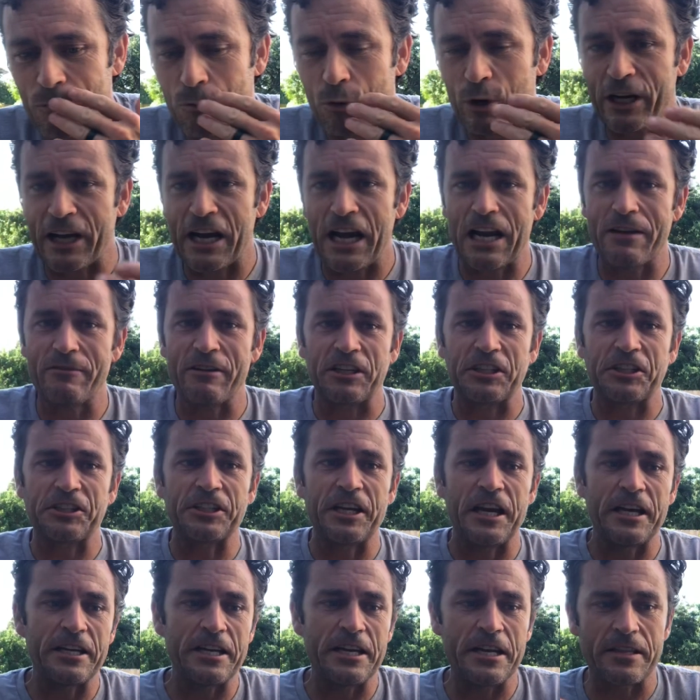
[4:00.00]
We're kind of
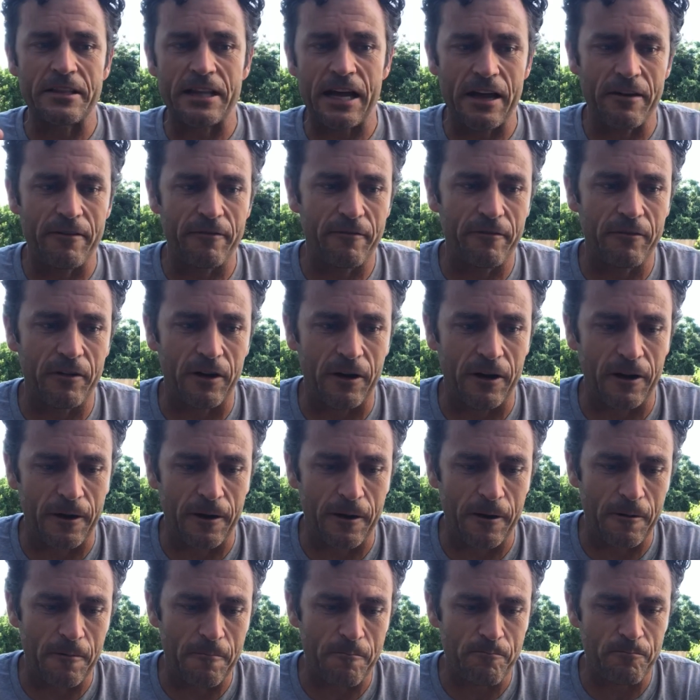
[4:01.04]
extending that,
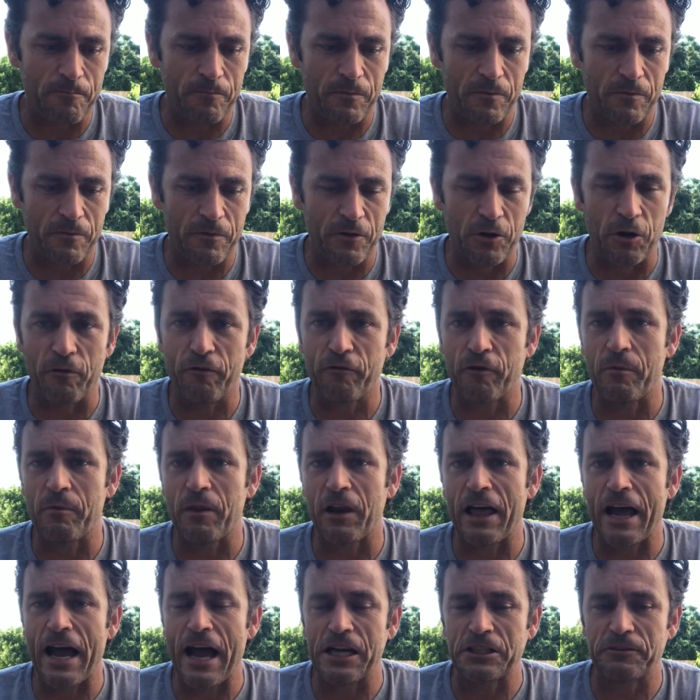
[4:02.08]
from
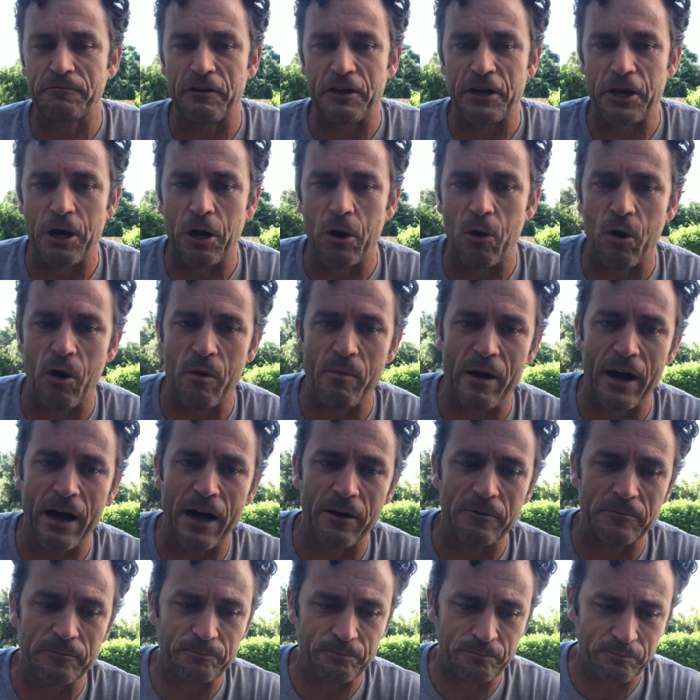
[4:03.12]
the last video
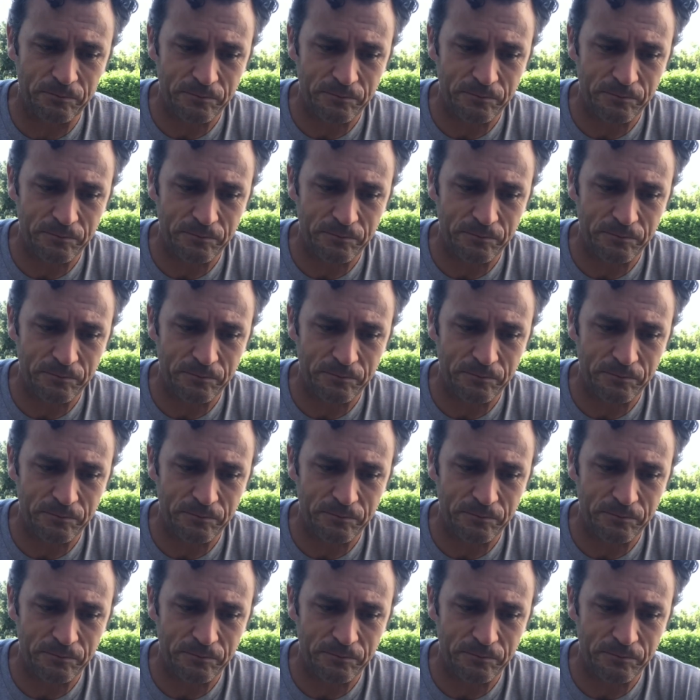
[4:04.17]
about